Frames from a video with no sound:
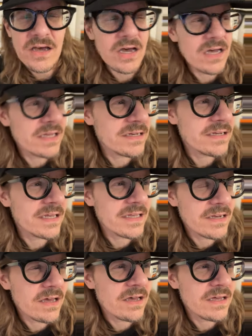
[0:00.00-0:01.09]
on
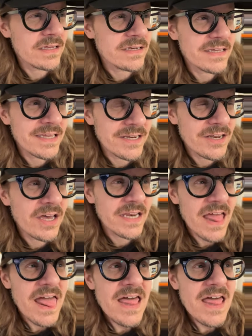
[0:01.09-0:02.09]
and on and on.